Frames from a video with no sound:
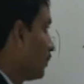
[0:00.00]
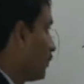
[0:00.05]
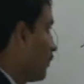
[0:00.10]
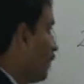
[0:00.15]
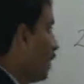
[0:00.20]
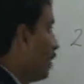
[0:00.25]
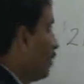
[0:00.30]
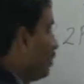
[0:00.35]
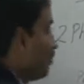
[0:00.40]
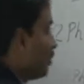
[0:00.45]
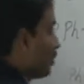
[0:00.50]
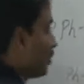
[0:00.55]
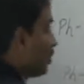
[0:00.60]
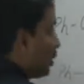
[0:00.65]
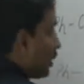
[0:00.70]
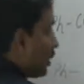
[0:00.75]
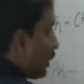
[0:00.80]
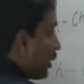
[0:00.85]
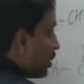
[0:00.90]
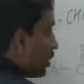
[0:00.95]
Now
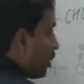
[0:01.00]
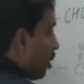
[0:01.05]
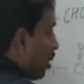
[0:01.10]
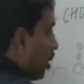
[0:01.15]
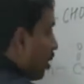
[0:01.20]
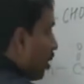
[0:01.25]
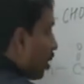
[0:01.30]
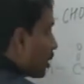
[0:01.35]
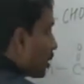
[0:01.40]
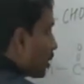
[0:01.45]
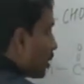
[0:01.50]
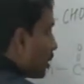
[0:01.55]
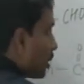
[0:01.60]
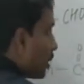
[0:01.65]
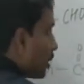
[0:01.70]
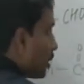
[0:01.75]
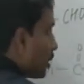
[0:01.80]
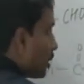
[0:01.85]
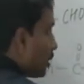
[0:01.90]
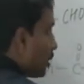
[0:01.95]
this
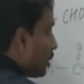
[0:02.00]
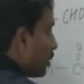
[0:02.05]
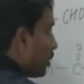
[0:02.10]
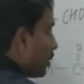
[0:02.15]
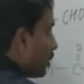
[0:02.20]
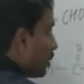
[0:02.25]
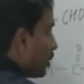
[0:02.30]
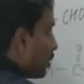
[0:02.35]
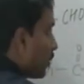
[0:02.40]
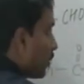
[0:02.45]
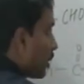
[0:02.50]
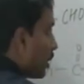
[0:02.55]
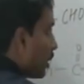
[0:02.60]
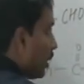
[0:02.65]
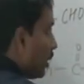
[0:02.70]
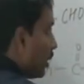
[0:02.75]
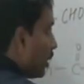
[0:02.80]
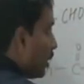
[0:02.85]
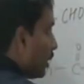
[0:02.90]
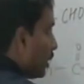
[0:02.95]
oxygen
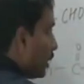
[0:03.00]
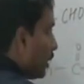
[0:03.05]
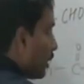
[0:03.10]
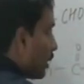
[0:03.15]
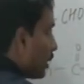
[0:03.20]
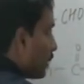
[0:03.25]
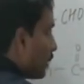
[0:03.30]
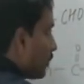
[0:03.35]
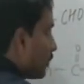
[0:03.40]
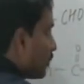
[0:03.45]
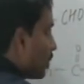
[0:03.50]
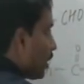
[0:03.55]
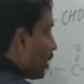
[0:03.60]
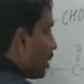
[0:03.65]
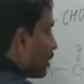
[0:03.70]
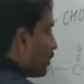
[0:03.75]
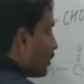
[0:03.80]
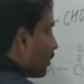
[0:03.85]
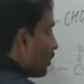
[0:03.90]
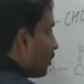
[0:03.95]
containing negative
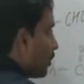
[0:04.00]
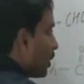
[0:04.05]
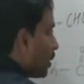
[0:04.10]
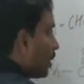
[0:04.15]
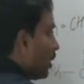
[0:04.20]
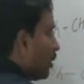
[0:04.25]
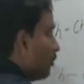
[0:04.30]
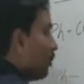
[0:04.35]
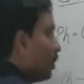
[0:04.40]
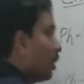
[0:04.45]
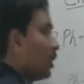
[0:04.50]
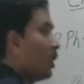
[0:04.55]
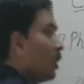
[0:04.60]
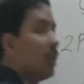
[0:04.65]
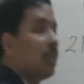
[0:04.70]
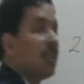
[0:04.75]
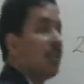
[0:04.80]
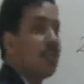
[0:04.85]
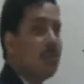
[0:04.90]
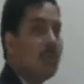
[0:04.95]
charge will be converted
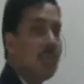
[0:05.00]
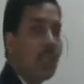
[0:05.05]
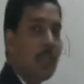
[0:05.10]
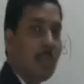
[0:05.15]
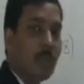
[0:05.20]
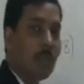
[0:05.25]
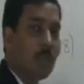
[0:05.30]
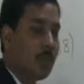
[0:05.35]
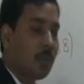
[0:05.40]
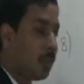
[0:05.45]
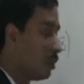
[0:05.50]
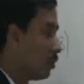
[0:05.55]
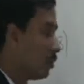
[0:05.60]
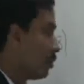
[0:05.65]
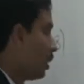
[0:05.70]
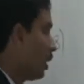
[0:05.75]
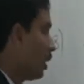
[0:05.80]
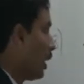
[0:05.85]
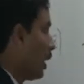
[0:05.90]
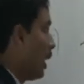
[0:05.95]
into double bond
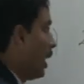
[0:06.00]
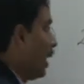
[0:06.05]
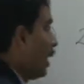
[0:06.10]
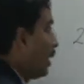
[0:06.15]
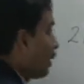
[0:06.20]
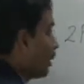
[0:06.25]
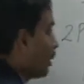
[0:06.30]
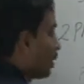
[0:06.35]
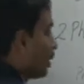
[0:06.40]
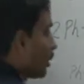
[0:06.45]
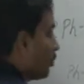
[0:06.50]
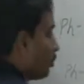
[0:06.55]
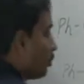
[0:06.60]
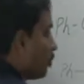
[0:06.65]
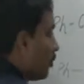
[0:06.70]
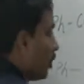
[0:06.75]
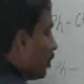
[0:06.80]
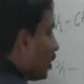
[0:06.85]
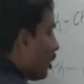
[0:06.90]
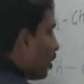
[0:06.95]
and the
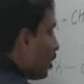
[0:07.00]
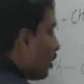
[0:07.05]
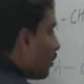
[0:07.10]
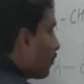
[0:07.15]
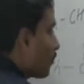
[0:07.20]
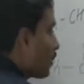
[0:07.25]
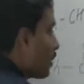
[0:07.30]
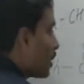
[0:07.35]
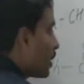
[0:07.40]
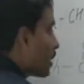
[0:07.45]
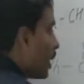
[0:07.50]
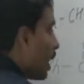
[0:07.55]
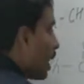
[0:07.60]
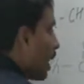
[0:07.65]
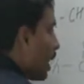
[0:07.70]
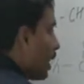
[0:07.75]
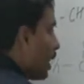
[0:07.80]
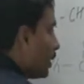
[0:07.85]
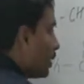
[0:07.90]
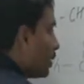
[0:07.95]
removal of this
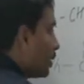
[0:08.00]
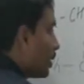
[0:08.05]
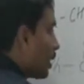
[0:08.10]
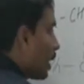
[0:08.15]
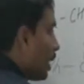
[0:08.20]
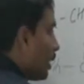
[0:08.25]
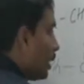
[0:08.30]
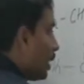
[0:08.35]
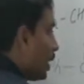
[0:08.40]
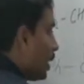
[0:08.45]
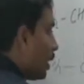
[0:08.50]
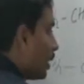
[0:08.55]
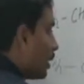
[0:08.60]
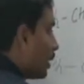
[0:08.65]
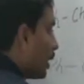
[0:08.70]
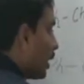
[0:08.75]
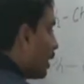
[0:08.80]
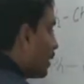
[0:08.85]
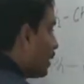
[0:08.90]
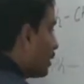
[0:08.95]
hydride
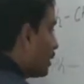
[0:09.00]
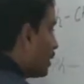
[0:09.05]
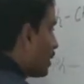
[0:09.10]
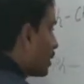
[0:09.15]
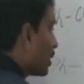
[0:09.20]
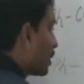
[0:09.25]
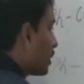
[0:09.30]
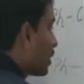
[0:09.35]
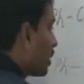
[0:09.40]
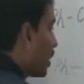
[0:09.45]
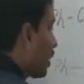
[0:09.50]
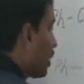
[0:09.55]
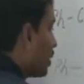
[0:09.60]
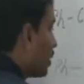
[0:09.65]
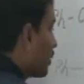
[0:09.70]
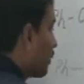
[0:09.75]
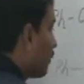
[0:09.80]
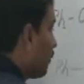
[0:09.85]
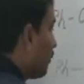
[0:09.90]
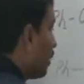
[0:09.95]
ion and it is
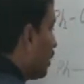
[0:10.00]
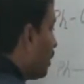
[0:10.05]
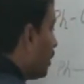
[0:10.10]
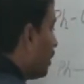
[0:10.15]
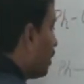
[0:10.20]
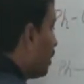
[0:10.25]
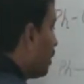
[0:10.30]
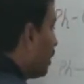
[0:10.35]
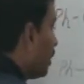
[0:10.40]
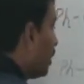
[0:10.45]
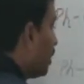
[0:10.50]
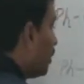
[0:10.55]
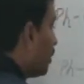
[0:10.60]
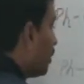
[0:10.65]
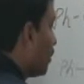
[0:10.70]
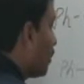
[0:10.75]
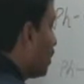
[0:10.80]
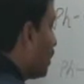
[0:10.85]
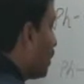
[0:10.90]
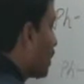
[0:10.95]
transferred
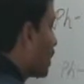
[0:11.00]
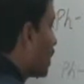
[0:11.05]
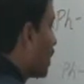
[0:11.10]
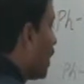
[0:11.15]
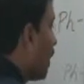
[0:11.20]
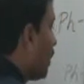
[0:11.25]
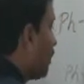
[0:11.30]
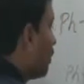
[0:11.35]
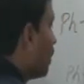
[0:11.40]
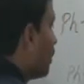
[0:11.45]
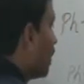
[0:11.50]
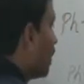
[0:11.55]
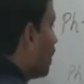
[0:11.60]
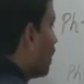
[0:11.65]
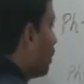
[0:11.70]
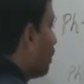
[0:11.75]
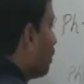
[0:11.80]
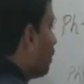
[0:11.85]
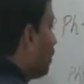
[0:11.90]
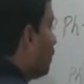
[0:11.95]
to this
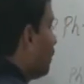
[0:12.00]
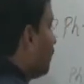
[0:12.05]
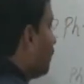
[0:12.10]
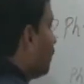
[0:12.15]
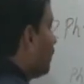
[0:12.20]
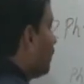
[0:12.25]
carbonyl group.